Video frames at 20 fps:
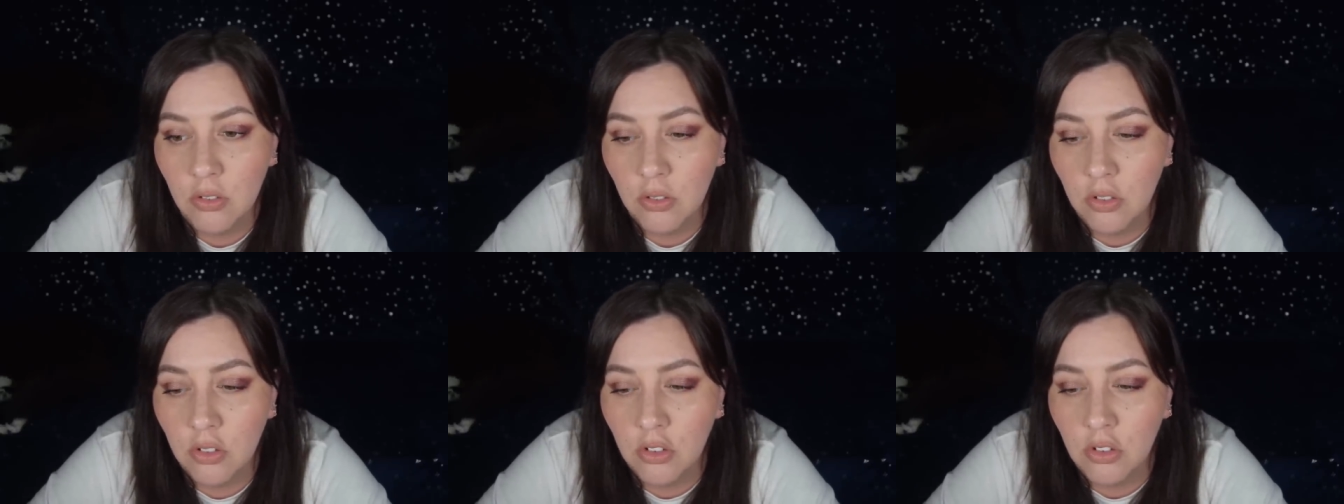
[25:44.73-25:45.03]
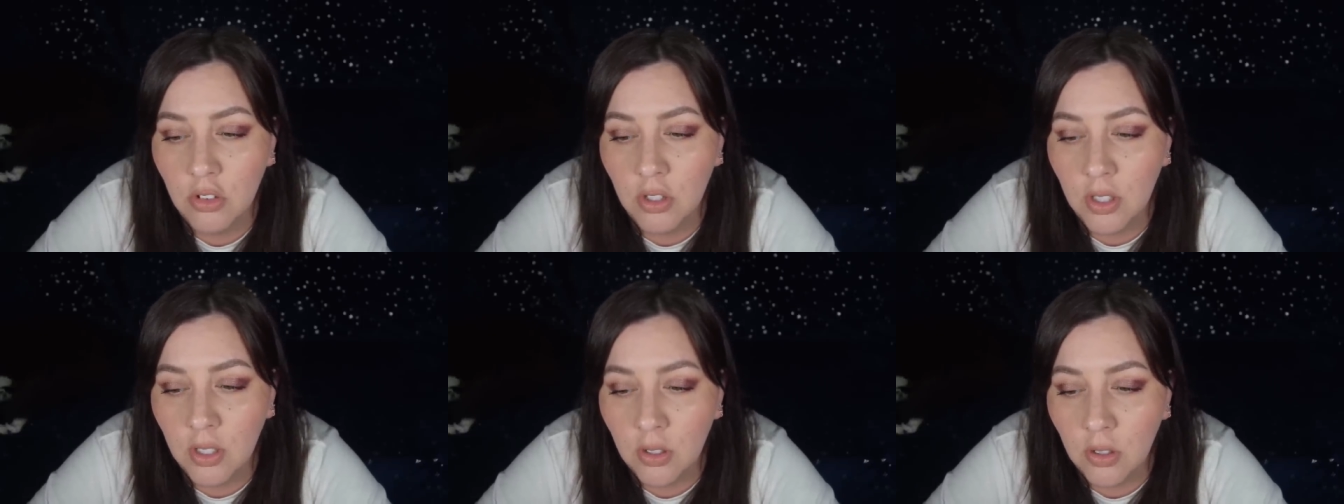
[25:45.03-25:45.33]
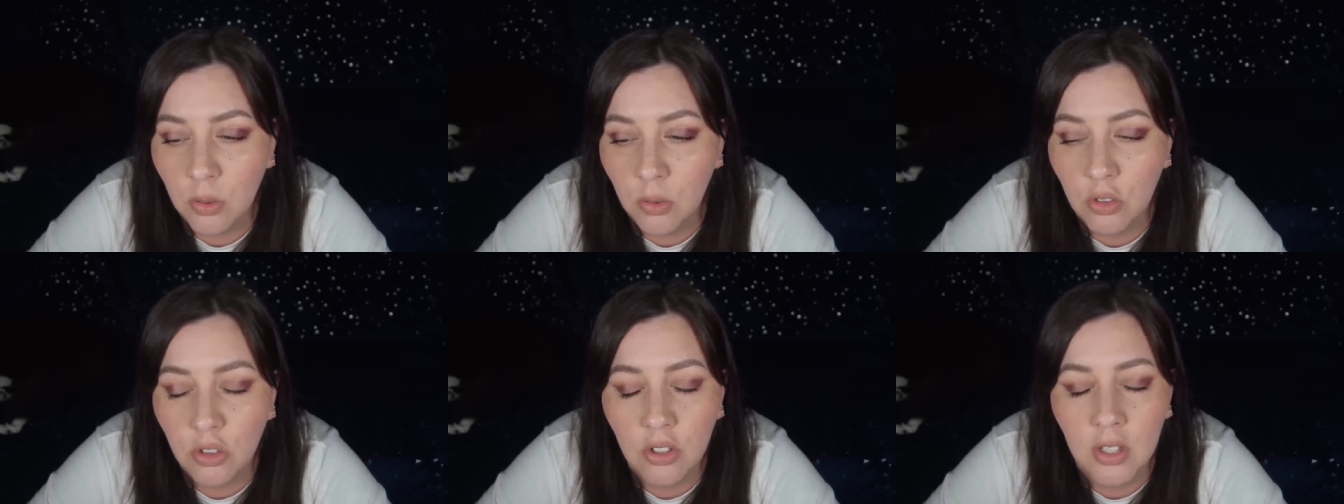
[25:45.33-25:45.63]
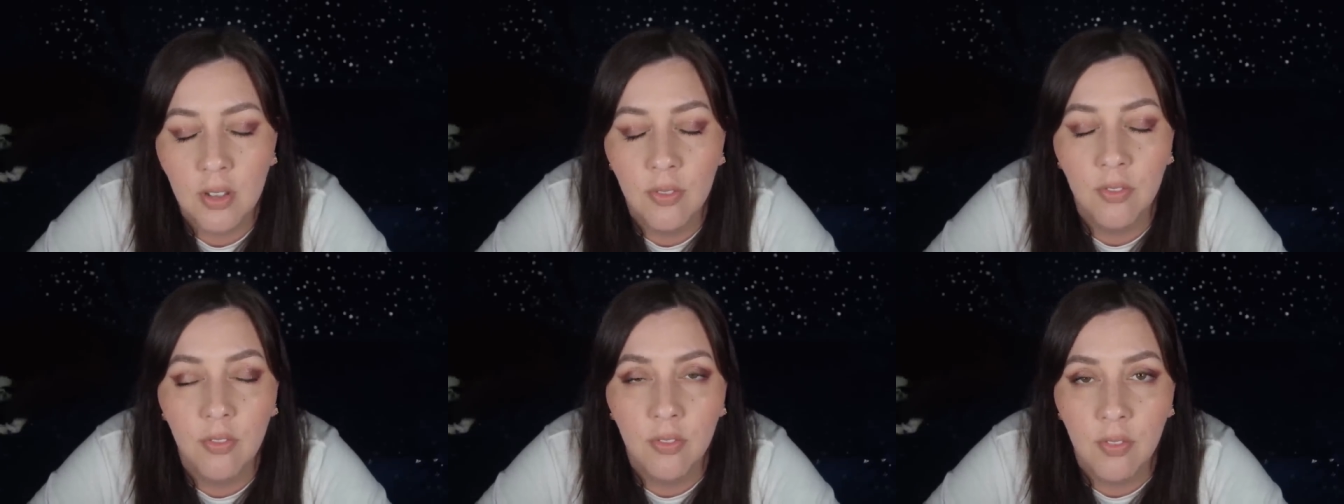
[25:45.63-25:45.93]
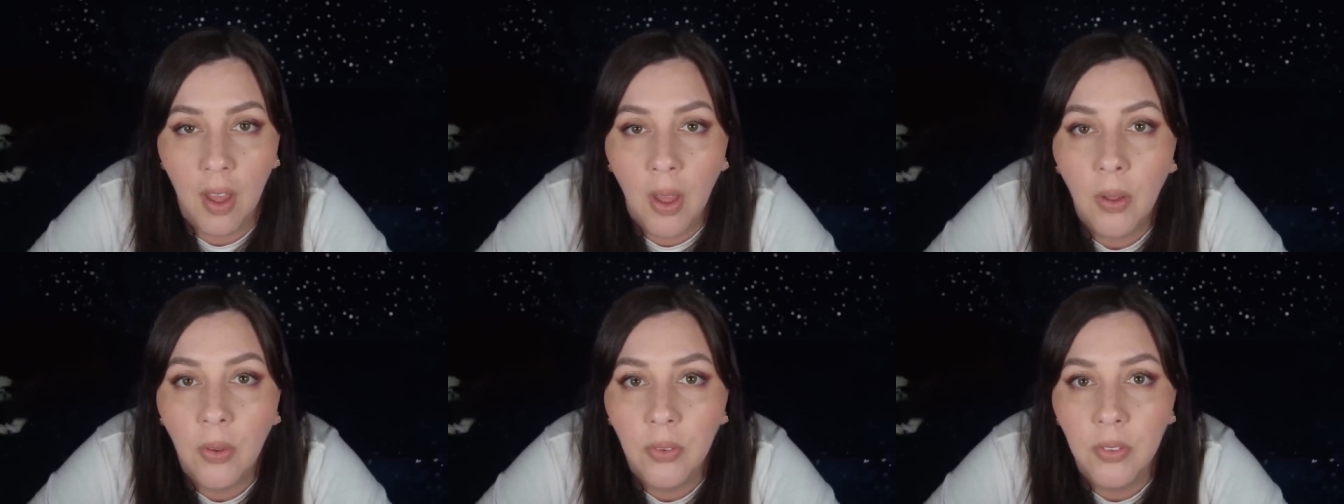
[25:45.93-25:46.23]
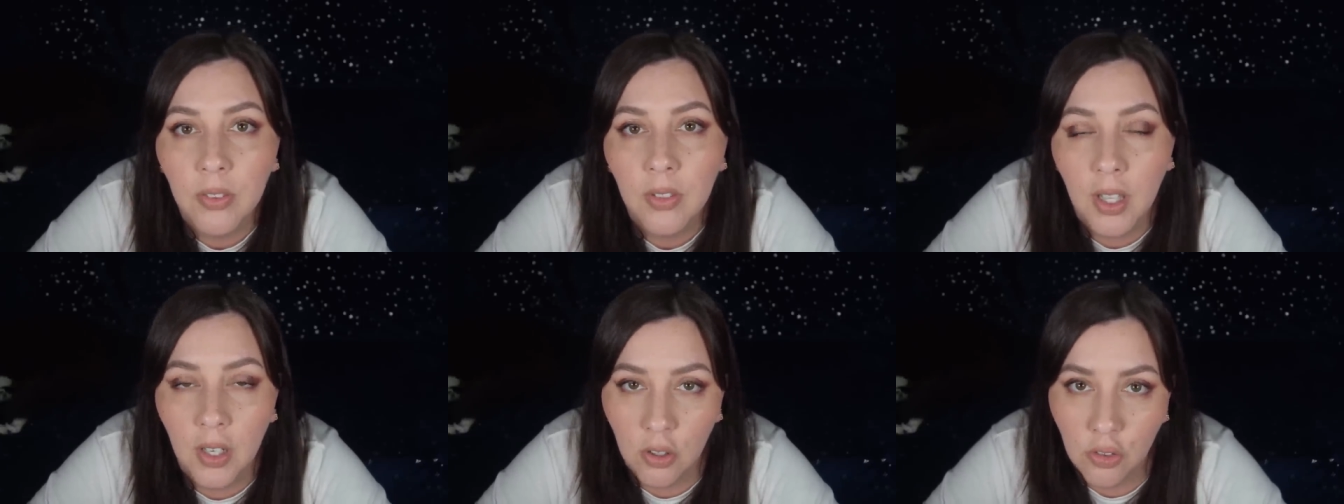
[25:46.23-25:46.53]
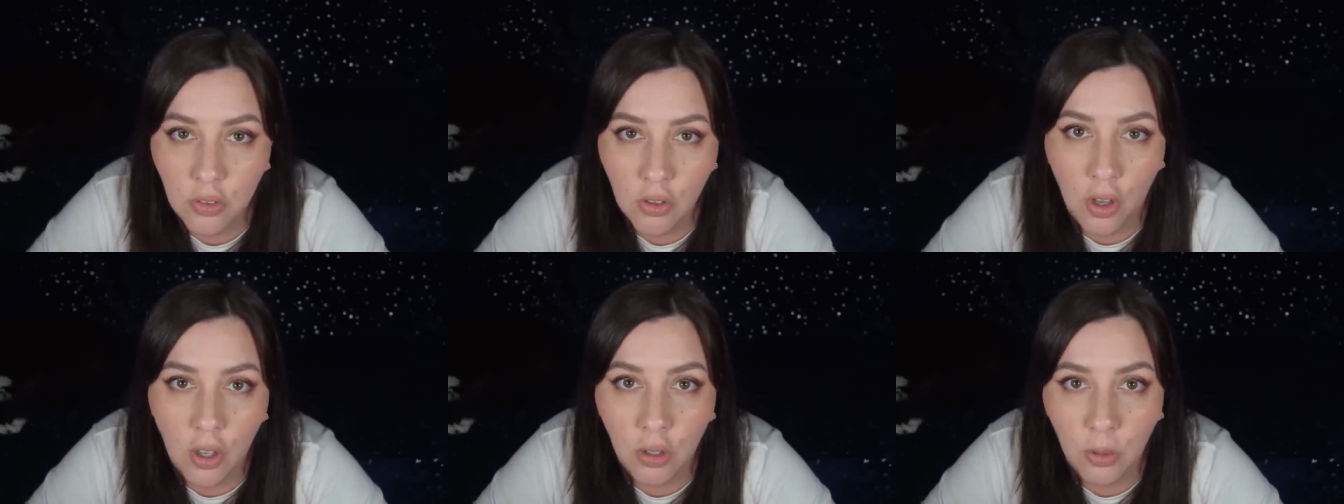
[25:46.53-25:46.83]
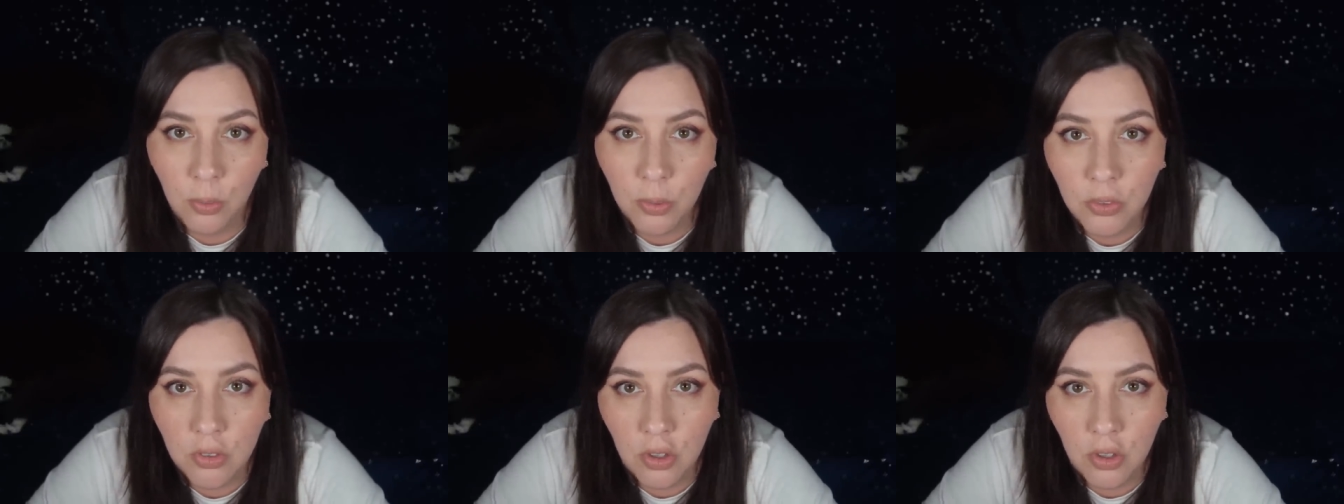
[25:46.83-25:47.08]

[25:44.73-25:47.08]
she knew, she felt that her daughter was